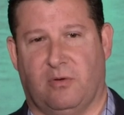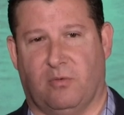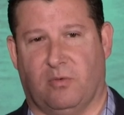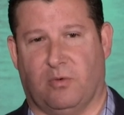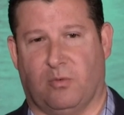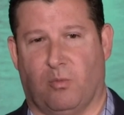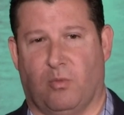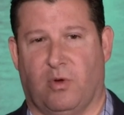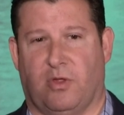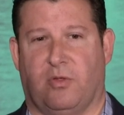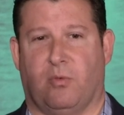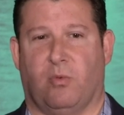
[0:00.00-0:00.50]
with,
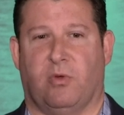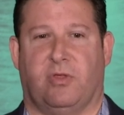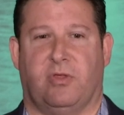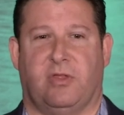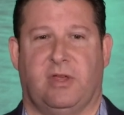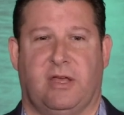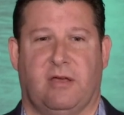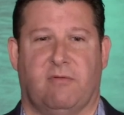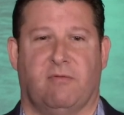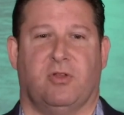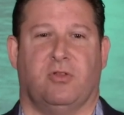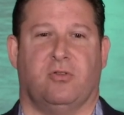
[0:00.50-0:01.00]
with, with
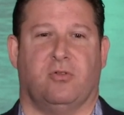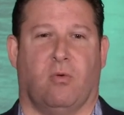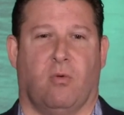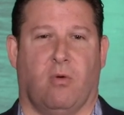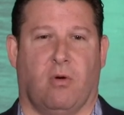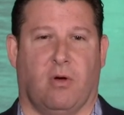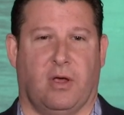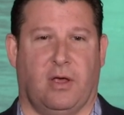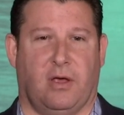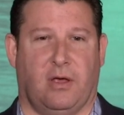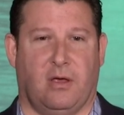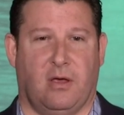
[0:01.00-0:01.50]
the
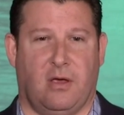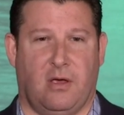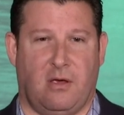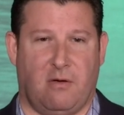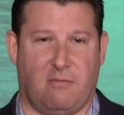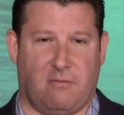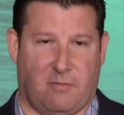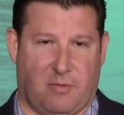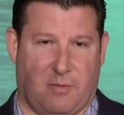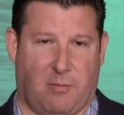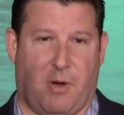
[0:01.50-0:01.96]
inventory from the